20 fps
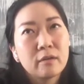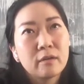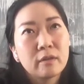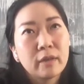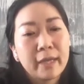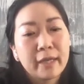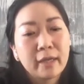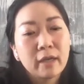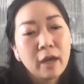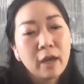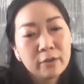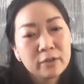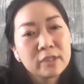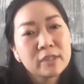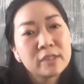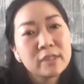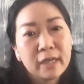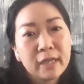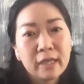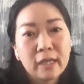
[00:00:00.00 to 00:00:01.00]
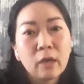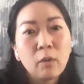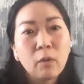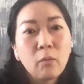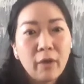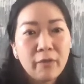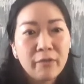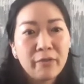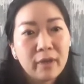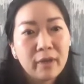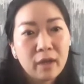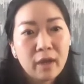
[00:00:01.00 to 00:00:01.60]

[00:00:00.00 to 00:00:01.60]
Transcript: like understanding what the